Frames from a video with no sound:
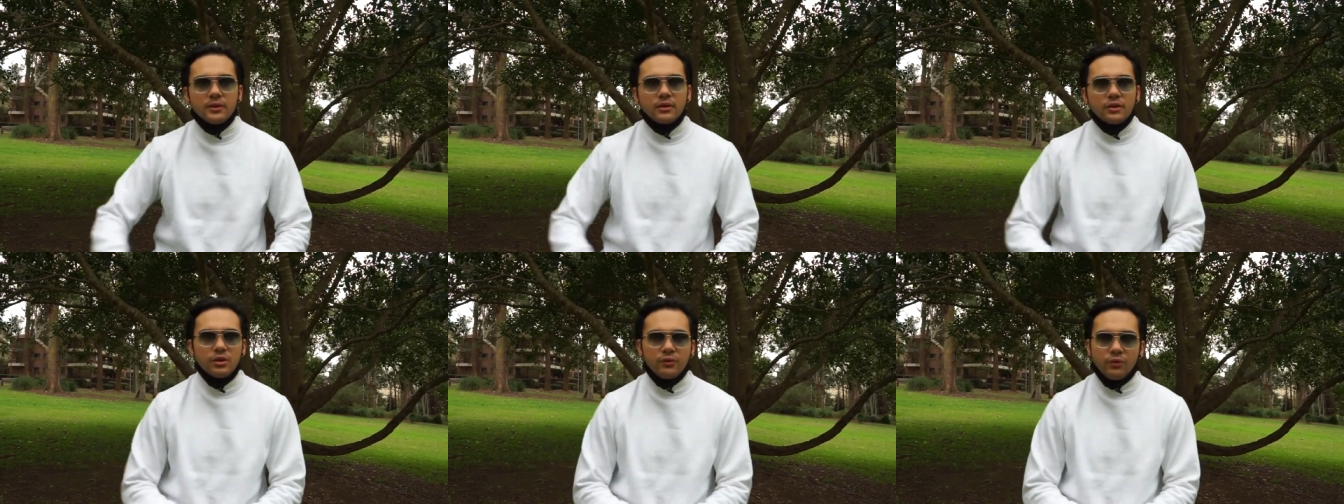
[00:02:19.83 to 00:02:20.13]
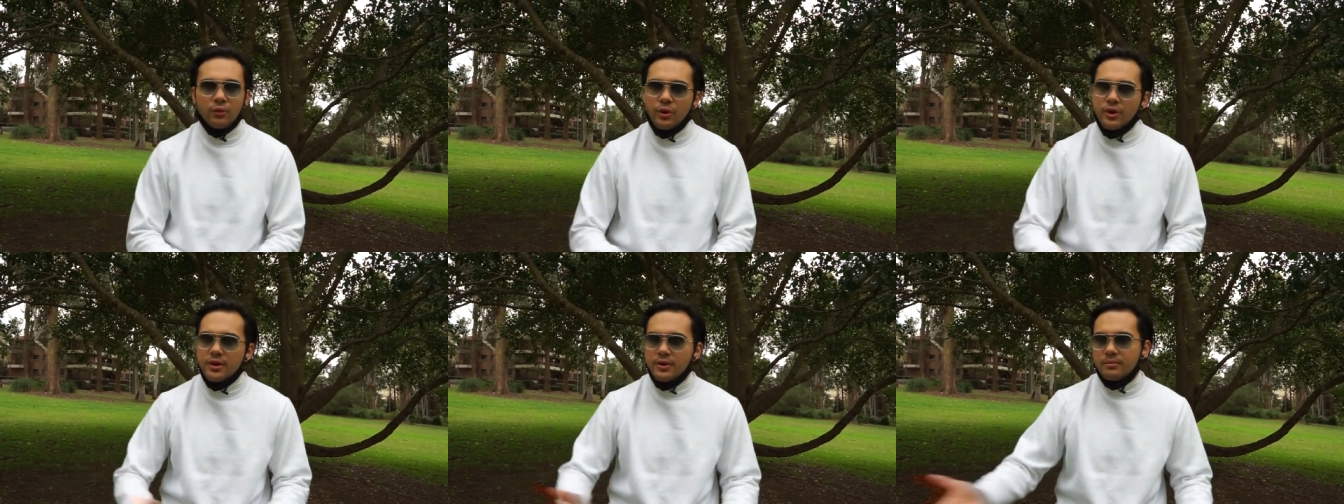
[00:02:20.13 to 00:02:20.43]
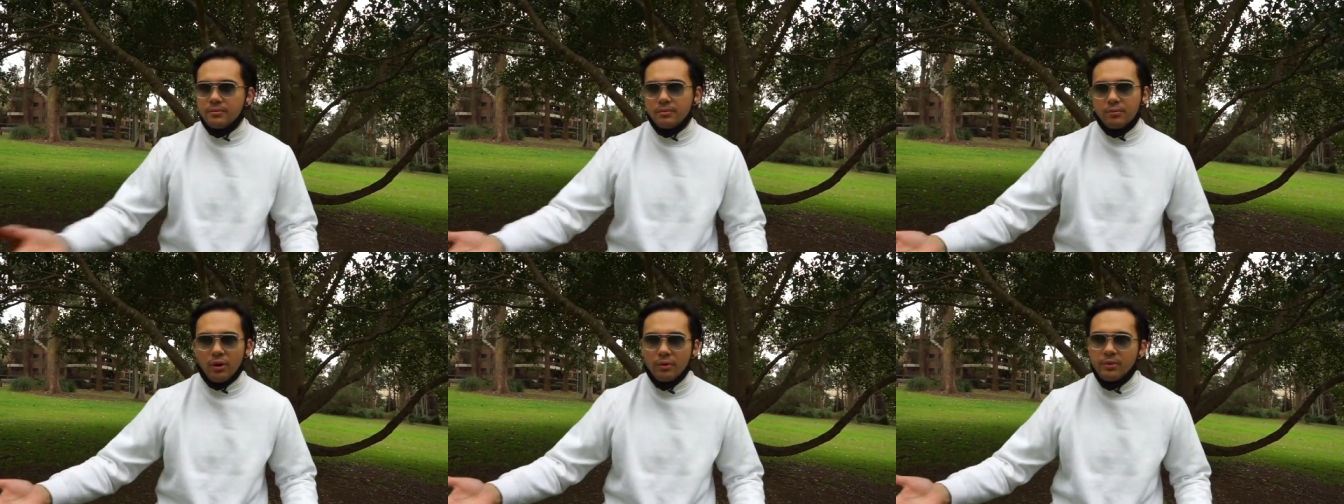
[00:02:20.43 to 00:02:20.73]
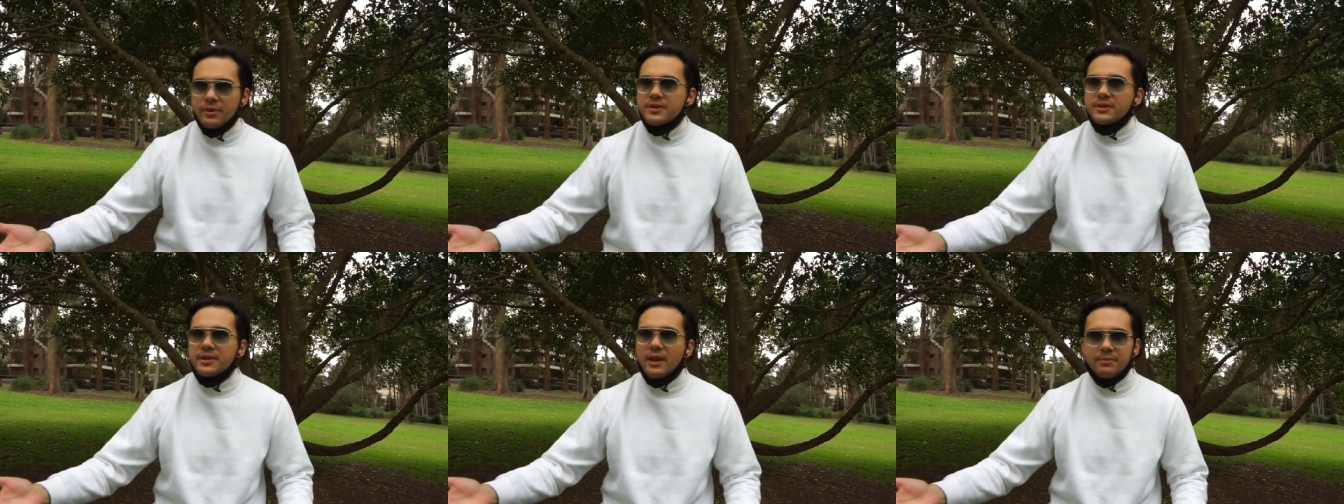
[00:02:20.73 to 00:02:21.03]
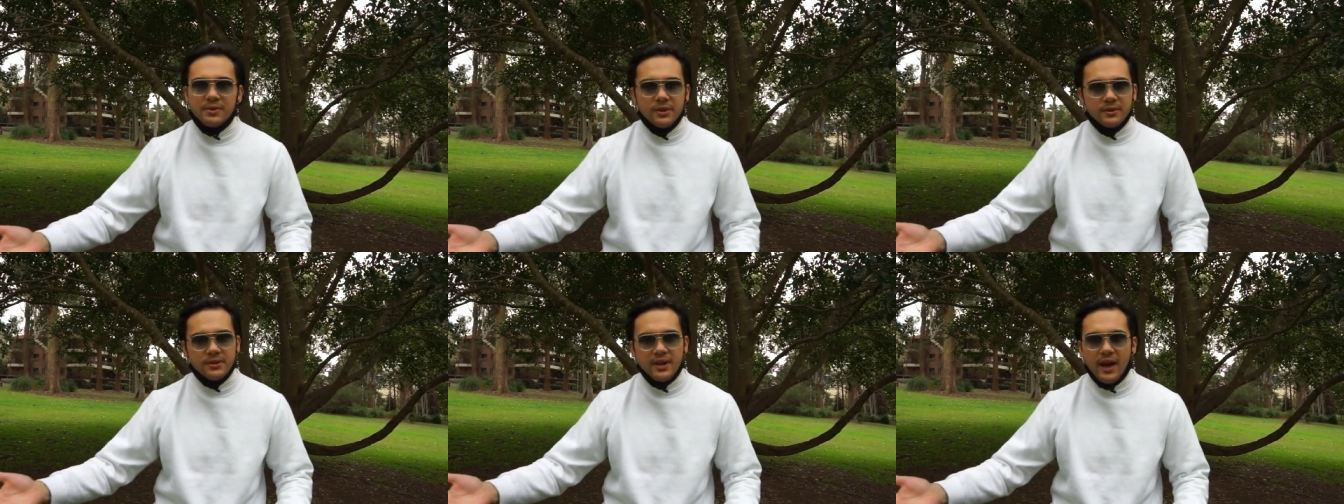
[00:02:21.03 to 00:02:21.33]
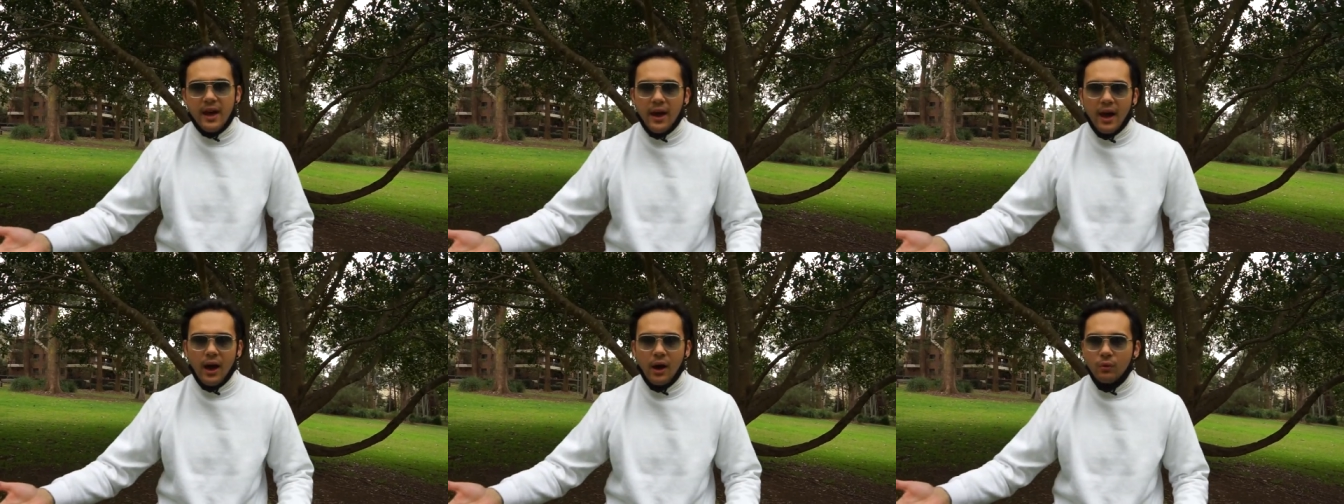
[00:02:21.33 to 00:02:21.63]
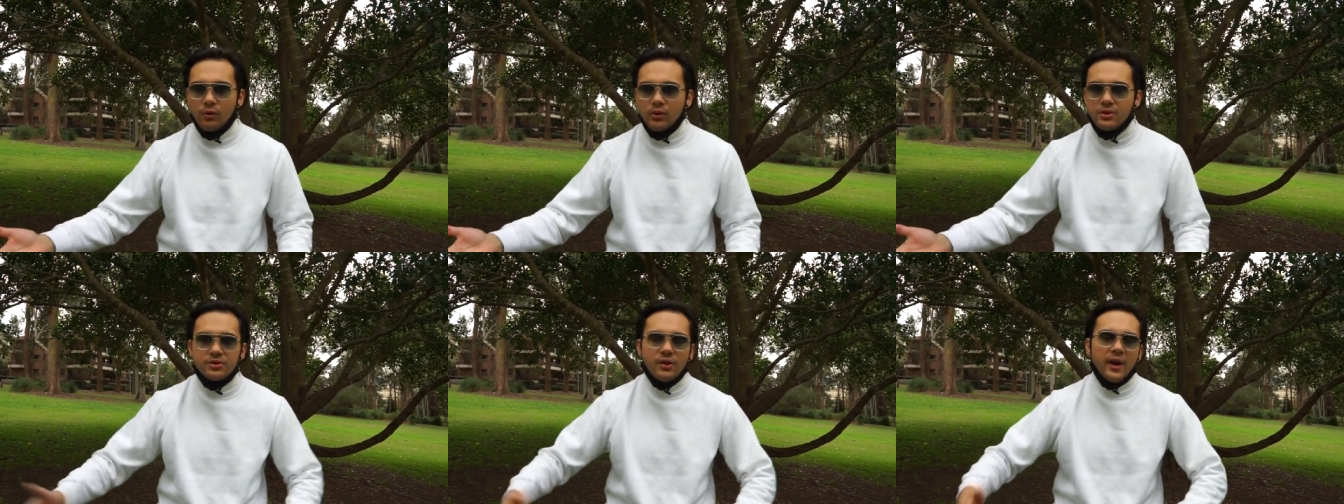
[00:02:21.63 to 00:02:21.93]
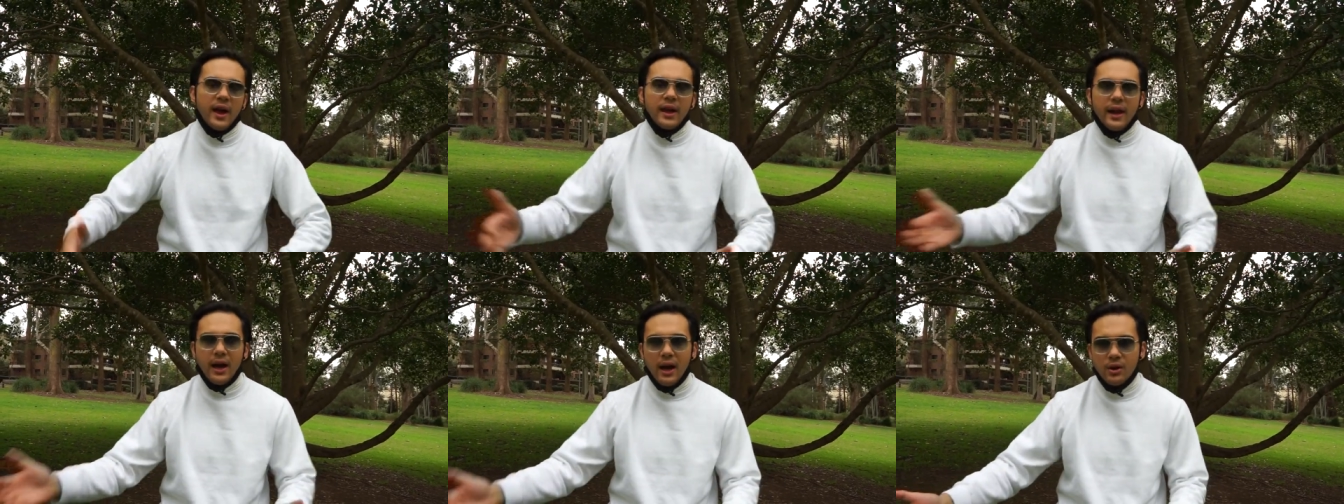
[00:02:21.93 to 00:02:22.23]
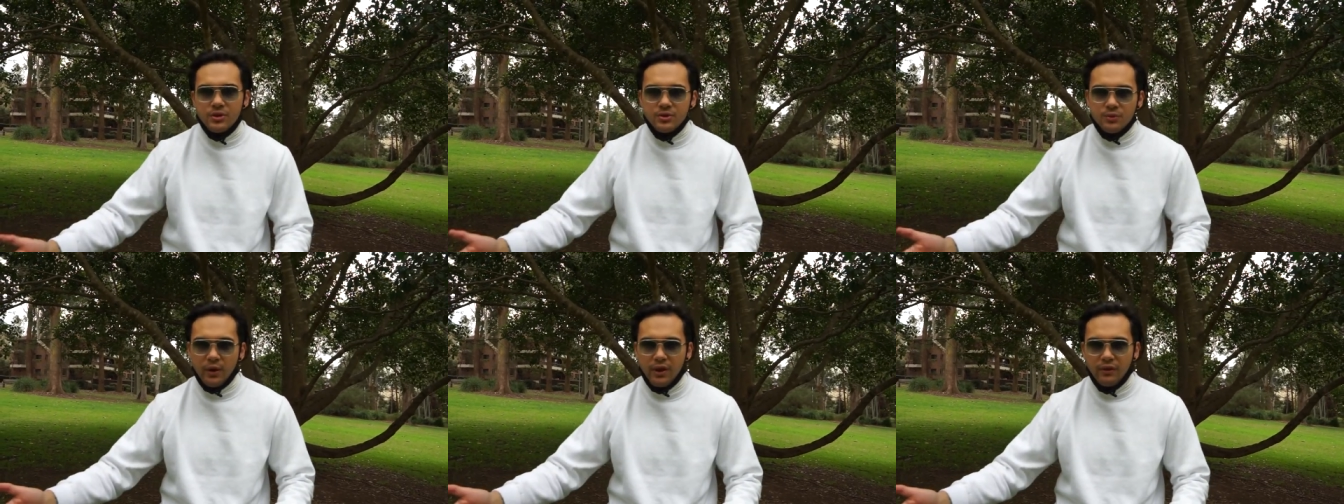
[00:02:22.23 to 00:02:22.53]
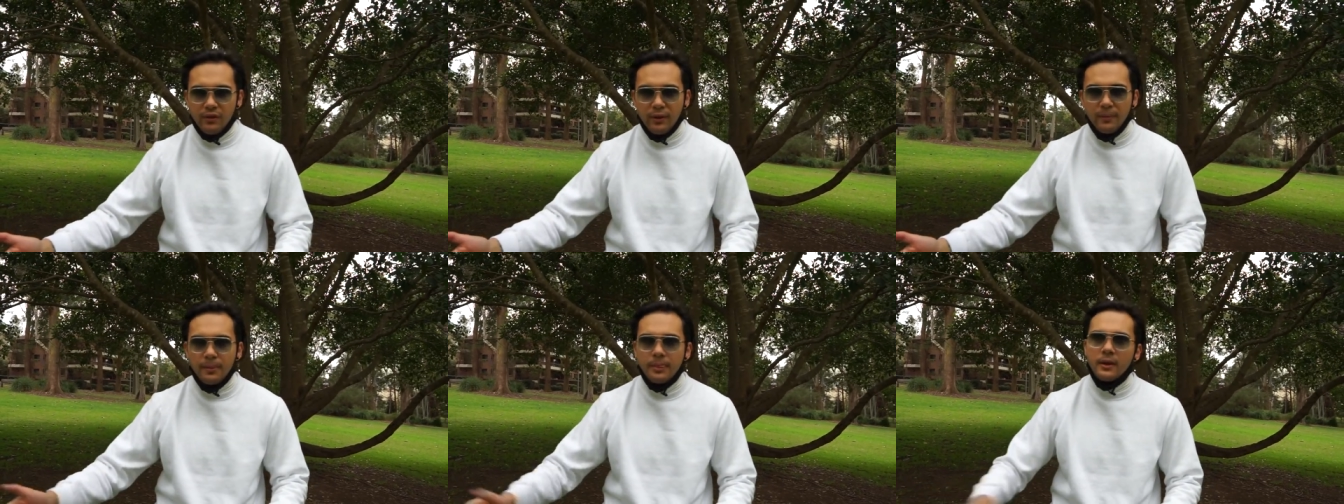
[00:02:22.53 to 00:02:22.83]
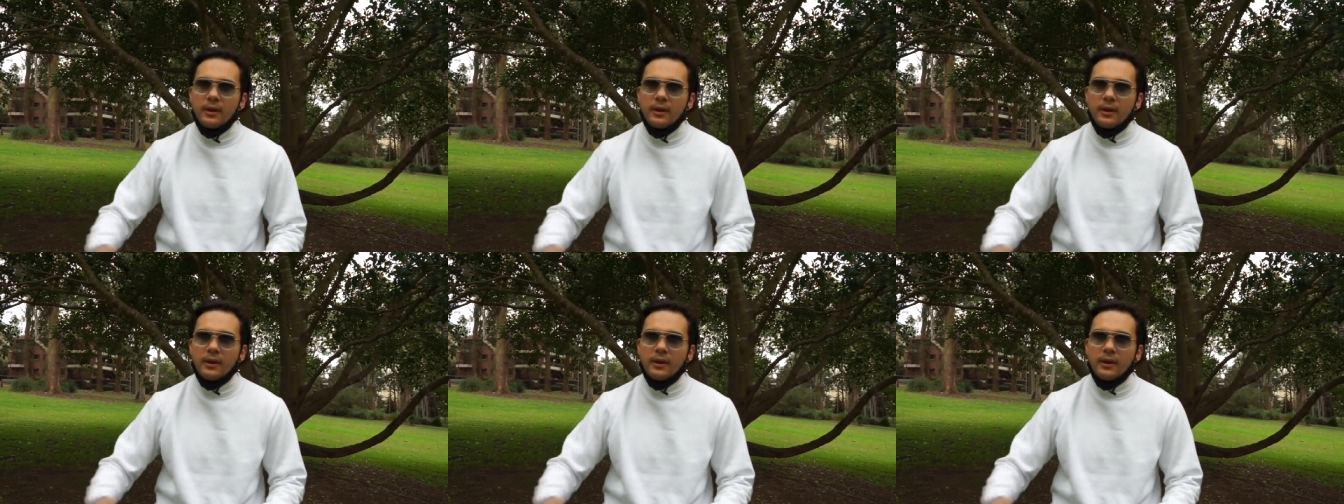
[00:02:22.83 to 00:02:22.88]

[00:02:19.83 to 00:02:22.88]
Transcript: You've already probably slept ten hours or eight hours, whatever.